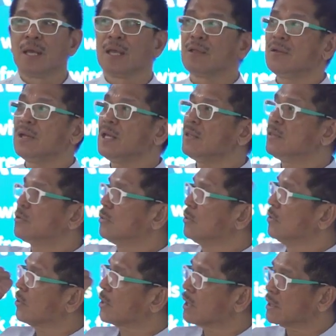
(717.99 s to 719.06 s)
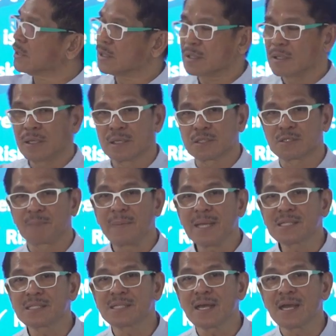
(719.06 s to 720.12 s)
you need to look at a
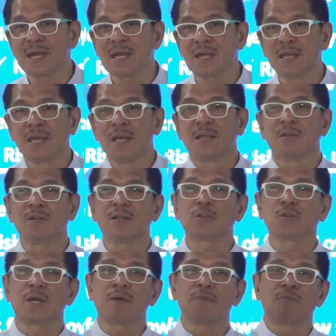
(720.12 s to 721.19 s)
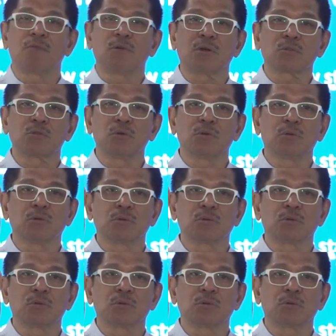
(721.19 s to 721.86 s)
space there, you need to have to